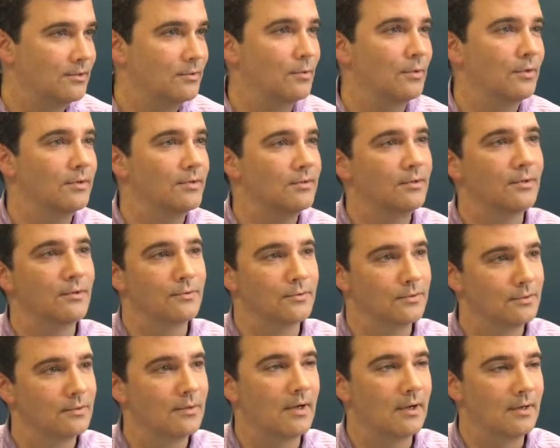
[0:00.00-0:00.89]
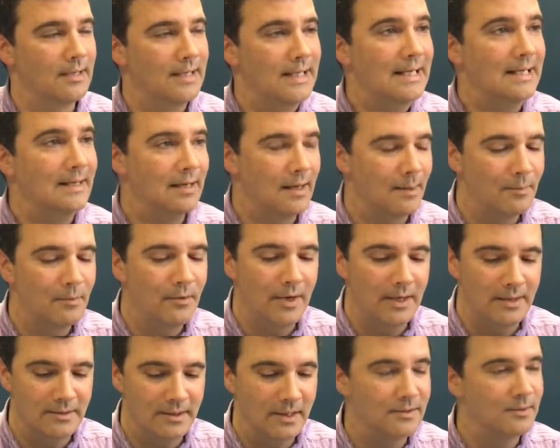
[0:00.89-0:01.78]
towards those uh, needed
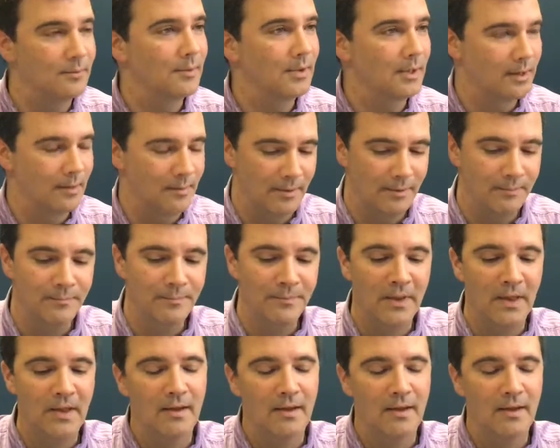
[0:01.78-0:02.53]
upgrades as applicable.